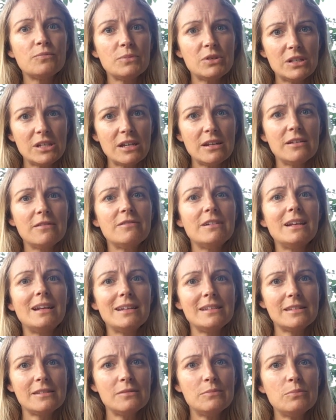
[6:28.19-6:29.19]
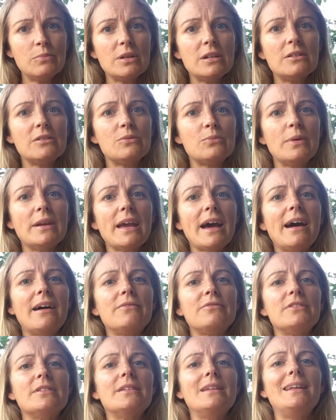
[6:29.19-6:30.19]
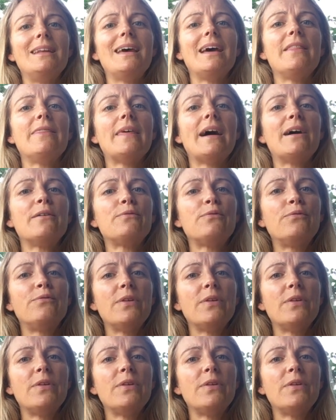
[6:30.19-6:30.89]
materialism because we haven't let that